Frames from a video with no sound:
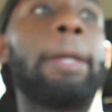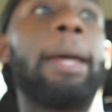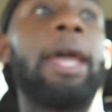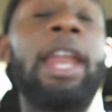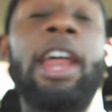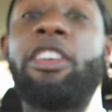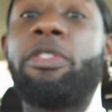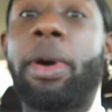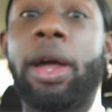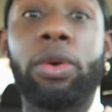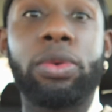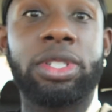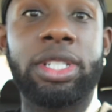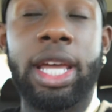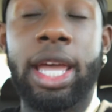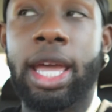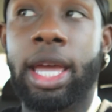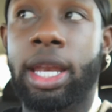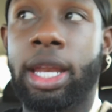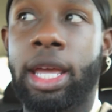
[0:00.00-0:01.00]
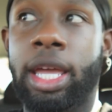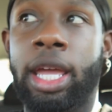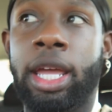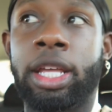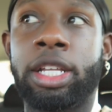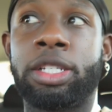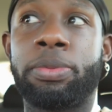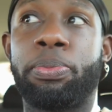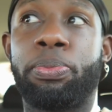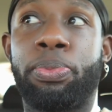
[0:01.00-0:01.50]
and everybody was saying,
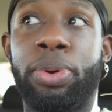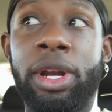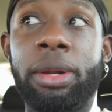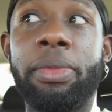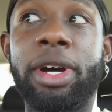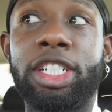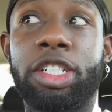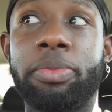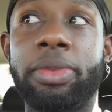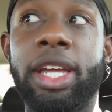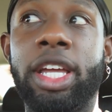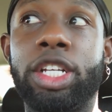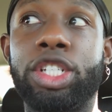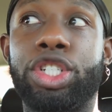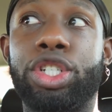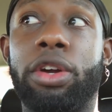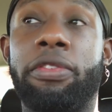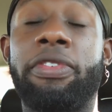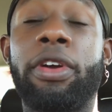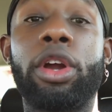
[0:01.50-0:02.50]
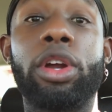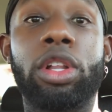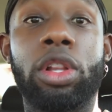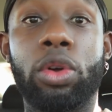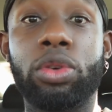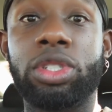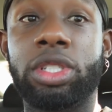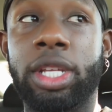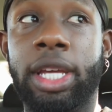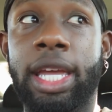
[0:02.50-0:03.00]
is pretty much means you're very
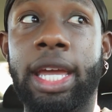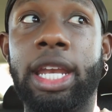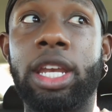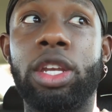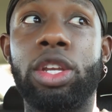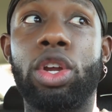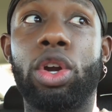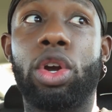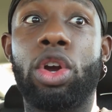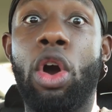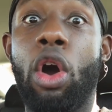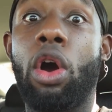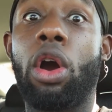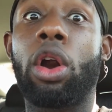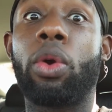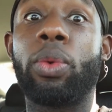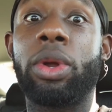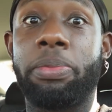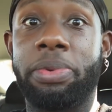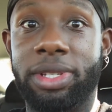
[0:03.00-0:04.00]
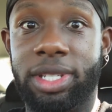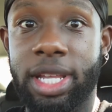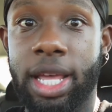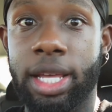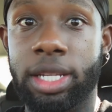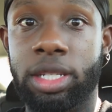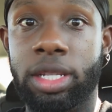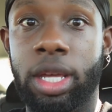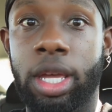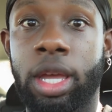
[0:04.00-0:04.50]
close to getting your car
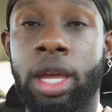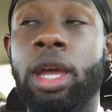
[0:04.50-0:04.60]
repossessed.